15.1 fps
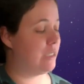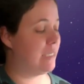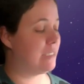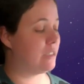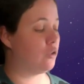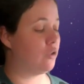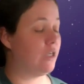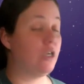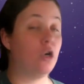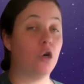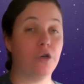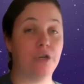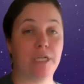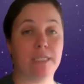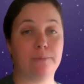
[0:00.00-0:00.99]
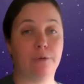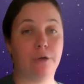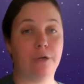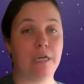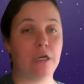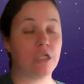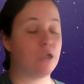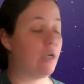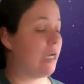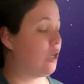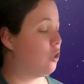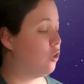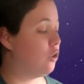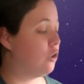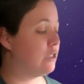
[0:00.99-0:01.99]
It's got an odd exponent now, so I
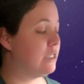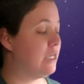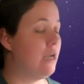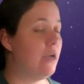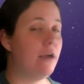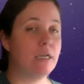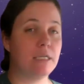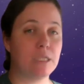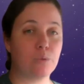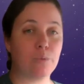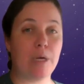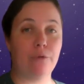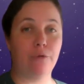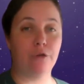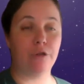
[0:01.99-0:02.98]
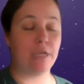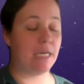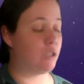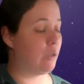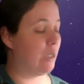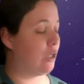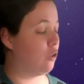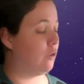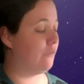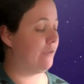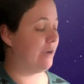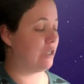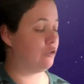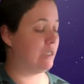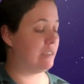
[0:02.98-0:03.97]
can't square root that, so I can't
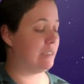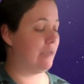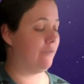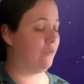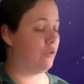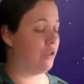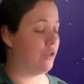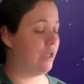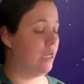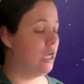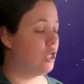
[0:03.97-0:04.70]
factorize that further.